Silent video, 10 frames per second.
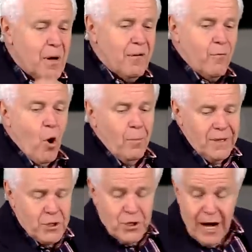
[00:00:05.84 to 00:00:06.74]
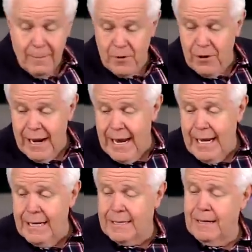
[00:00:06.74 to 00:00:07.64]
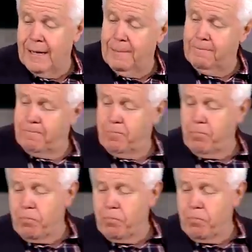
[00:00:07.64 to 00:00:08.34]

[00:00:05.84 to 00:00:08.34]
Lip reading: book of Romans, chapter 8. I